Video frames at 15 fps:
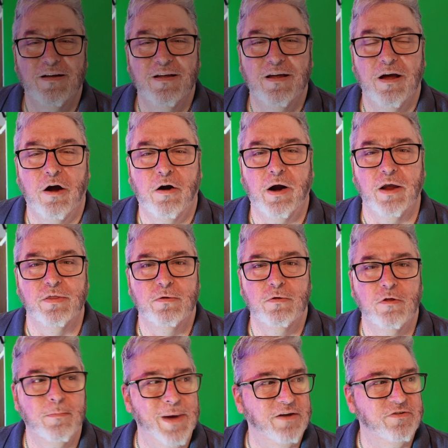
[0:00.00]
All right, through
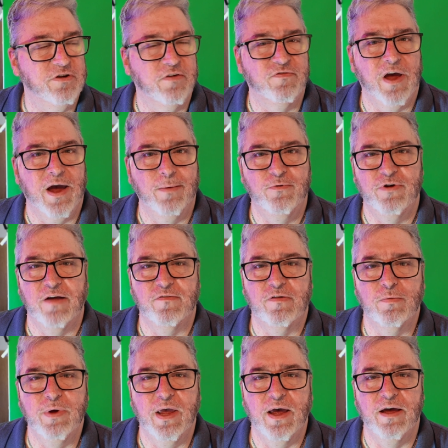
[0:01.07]
the magic of time travel,
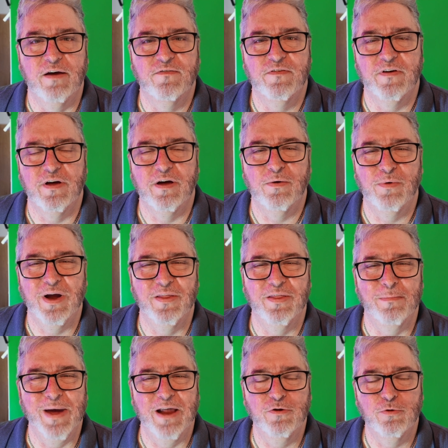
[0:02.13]
we have read the
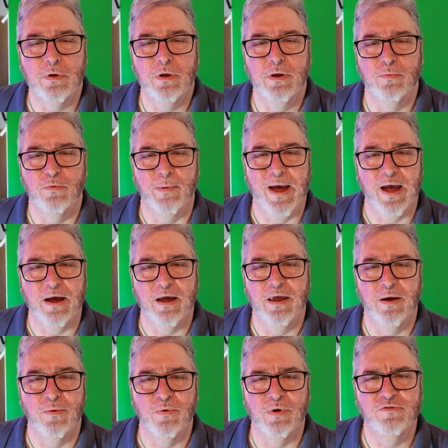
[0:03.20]
manual and we're back
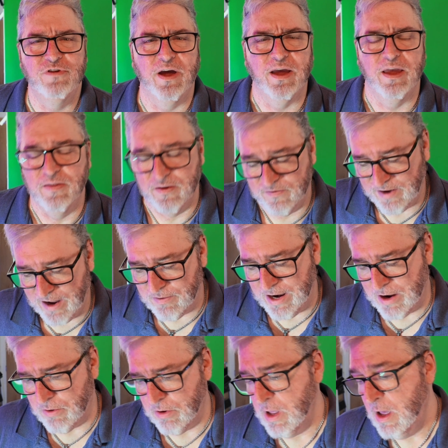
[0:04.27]
and we're checking this out.
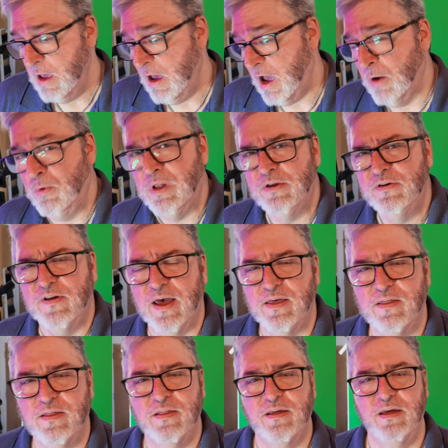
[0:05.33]
Now, I will say,
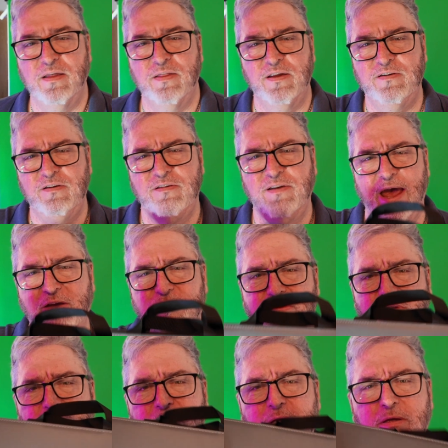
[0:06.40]
this is
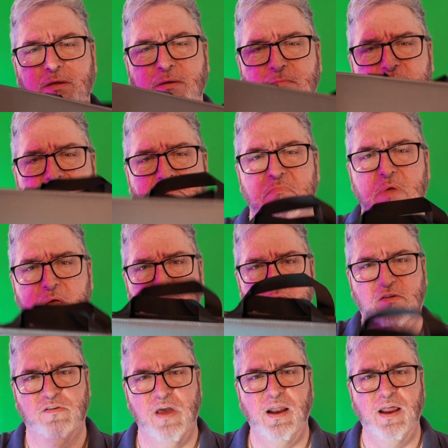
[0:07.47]
actually,
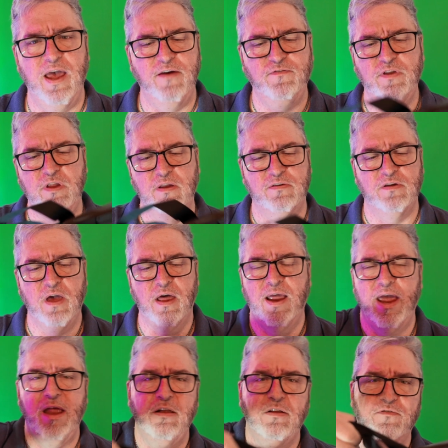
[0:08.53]
it's kind of hefty. It's got a
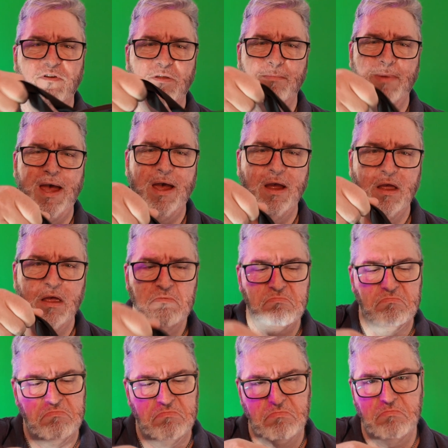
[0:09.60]
handle for the bag.
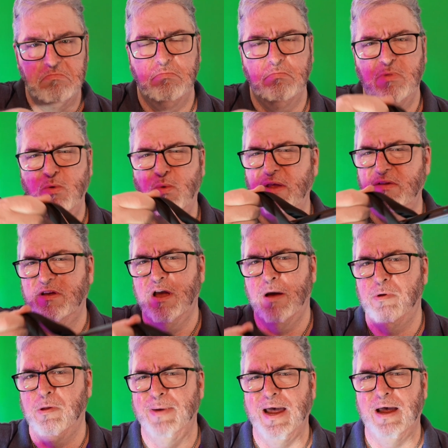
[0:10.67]
It weighs a
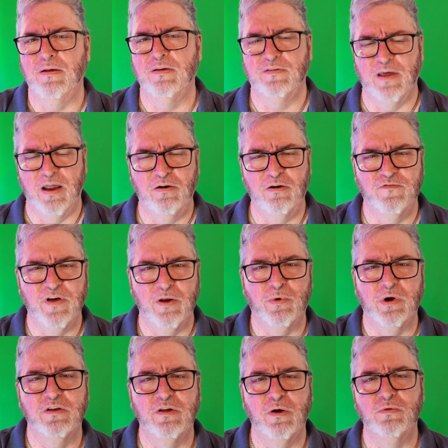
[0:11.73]
couple of pounds. I don't know if I'd
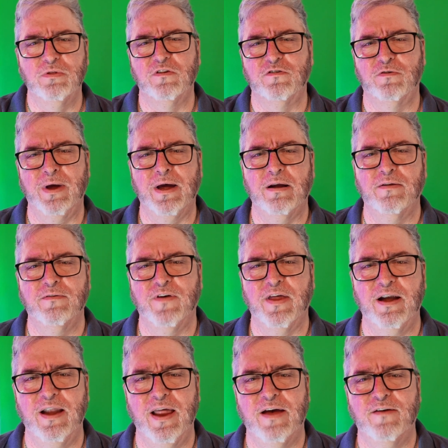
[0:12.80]
want to tote this around if I
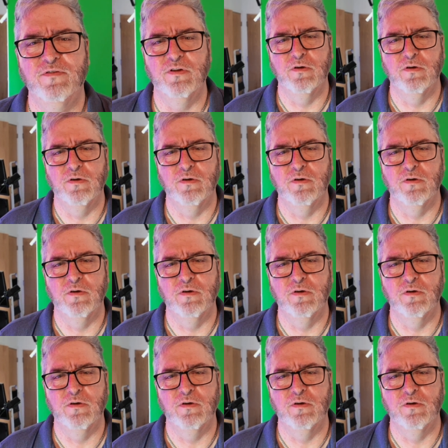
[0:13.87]
didn't have to.